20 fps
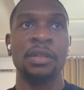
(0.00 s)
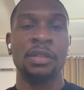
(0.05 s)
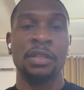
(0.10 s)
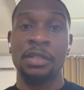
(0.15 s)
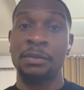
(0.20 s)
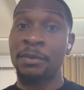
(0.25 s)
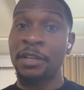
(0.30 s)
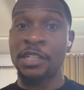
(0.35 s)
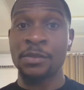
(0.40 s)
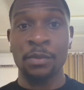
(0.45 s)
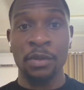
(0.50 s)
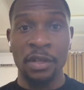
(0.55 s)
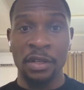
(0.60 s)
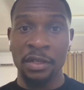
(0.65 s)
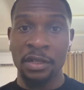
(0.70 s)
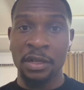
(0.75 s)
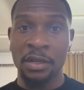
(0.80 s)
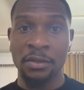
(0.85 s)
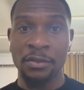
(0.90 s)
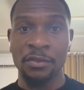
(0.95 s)
in my small
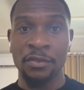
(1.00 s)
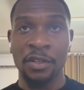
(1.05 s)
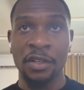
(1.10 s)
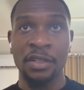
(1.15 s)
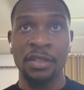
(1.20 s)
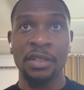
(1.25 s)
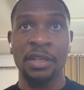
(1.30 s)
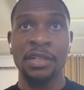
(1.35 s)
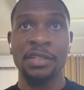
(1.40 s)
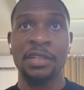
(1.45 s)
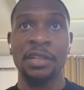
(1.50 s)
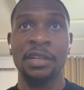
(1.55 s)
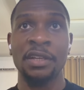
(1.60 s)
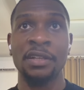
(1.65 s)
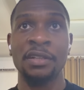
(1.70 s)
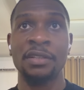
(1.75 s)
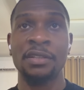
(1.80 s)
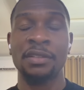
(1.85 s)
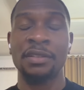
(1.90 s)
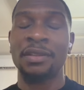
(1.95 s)
account, right, I
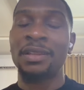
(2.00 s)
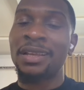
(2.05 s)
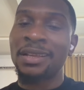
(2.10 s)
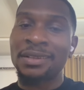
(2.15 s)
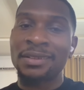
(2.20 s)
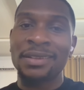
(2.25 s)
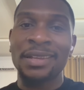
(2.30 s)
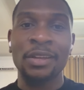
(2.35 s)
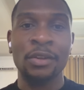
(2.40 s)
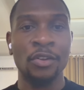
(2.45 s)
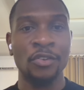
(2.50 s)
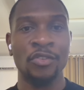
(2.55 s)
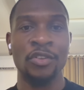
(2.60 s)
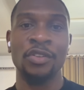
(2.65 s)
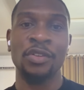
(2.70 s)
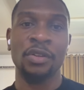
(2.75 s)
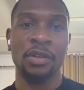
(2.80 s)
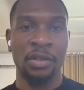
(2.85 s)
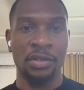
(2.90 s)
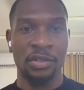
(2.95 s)
target like
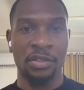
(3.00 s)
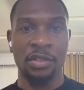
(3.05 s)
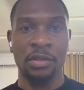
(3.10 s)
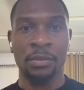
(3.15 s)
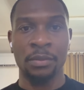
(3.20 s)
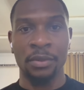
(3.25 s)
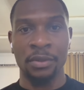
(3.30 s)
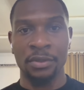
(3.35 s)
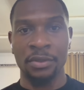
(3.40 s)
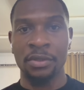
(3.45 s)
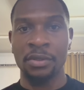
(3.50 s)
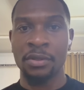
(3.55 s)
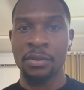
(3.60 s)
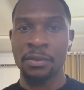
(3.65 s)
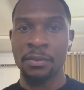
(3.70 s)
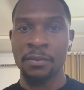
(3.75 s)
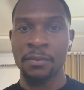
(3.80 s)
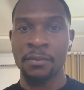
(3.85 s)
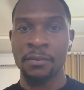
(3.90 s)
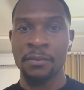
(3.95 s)
$900 in a month.
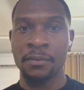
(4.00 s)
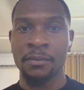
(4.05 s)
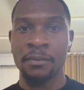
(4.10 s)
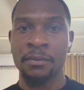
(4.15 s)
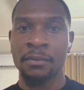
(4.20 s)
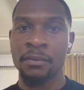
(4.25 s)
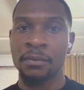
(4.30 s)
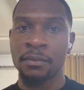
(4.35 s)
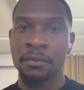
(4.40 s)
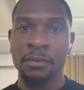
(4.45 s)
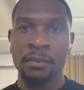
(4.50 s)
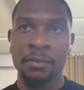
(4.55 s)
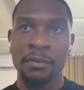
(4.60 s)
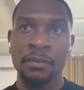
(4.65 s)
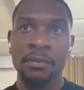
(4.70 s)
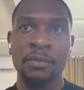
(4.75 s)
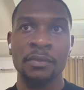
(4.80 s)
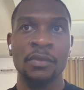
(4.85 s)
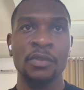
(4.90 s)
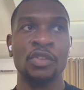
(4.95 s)

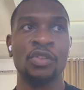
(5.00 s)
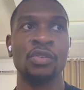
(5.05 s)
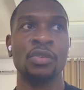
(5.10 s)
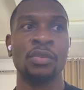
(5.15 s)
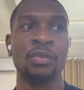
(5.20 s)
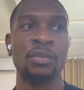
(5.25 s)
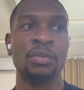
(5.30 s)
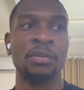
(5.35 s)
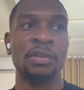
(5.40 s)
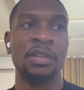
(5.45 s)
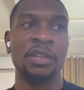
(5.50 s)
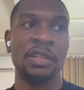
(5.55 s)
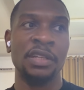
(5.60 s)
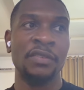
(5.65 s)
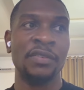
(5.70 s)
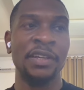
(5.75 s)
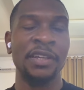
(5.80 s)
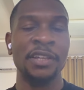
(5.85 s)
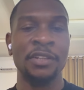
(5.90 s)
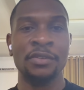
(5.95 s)
So
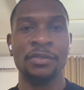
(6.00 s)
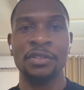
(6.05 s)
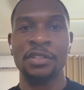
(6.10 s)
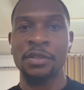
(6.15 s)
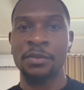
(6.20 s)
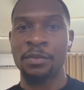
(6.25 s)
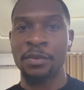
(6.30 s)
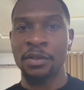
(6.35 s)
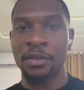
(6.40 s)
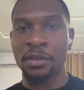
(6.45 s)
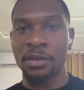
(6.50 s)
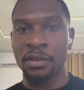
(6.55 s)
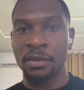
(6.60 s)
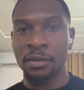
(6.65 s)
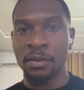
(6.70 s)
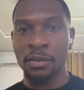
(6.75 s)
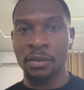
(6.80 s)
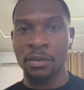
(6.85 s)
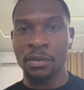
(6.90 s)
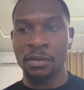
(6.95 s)
if I get to TP,
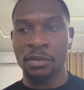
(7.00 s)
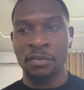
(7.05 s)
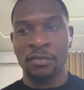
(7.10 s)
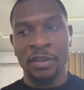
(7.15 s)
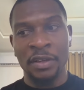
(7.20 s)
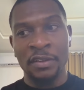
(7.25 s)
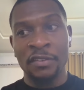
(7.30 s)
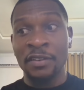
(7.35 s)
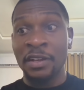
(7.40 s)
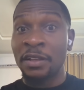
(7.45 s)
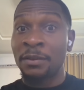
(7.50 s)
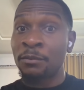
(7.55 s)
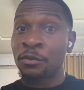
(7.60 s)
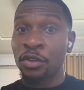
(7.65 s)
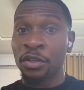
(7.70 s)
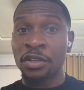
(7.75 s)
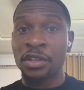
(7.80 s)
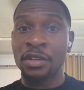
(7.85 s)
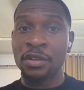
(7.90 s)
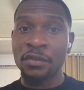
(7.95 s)
if I'm
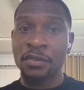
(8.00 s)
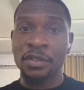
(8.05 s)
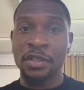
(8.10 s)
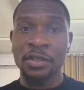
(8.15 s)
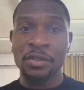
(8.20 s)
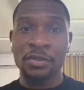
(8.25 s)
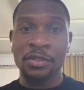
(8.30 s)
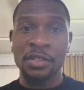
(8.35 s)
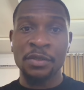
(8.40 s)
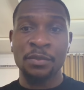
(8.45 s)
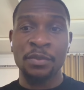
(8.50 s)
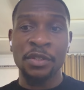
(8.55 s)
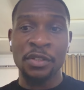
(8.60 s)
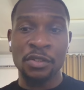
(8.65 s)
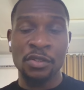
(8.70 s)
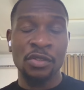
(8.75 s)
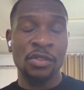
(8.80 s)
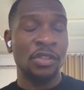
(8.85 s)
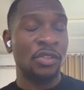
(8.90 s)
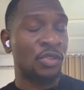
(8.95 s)
lucky enough to get to TP
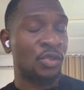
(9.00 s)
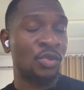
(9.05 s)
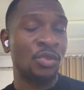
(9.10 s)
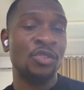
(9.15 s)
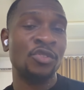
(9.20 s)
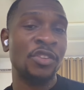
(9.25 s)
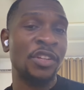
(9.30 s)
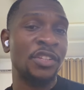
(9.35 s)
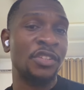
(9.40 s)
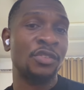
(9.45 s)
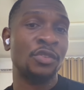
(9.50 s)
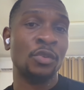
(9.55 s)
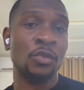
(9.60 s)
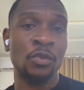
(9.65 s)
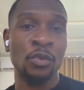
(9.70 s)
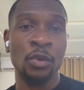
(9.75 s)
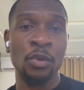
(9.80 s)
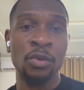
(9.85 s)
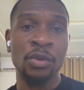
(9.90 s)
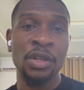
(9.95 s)
2 trades in a
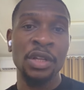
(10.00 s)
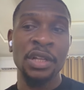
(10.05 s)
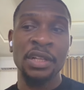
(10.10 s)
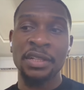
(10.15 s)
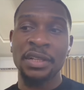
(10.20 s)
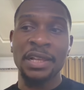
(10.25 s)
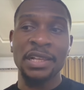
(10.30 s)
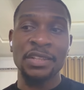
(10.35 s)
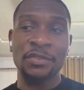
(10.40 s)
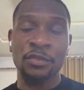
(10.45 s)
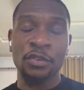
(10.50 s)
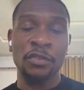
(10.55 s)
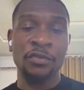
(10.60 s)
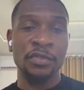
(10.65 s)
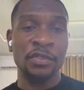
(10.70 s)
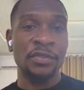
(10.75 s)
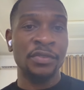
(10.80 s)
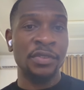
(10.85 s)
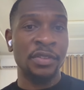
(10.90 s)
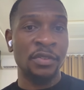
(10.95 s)
row, that's
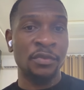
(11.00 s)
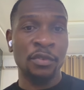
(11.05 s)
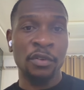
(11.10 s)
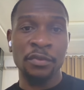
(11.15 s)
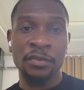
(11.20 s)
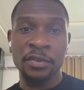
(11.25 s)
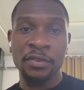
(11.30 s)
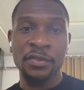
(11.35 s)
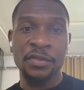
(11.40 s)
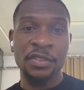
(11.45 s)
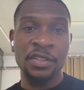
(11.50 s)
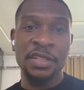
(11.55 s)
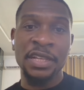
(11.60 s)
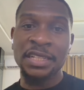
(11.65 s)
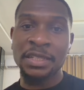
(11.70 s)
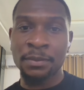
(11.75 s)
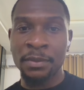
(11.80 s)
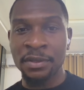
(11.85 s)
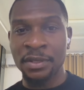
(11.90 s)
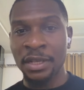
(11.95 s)
$450, that's
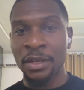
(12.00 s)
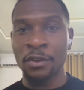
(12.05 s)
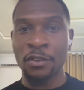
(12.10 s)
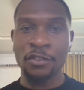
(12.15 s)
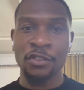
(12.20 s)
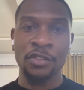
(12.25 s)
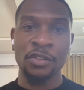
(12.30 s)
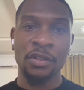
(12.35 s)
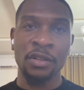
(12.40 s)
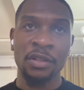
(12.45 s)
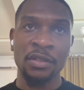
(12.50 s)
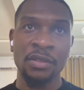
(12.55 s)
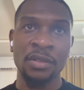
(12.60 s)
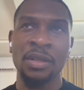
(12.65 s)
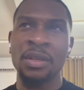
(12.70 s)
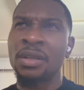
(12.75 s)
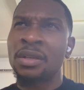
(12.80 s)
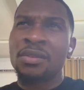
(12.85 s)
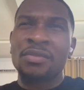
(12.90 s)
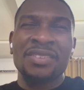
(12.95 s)
about $900.
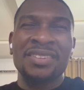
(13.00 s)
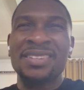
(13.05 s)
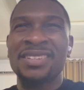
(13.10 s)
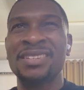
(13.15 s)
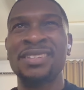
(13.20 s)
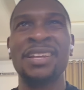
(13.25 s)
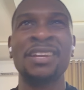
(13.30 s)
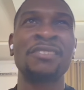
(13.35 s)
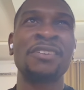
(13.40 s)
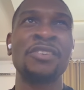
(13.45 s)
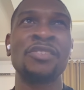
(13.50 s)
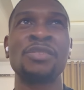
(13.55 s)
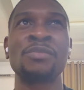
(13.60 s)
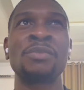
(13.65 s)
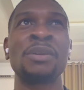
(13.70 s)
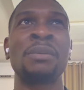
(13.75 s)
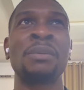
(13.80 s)
Which in Naira should be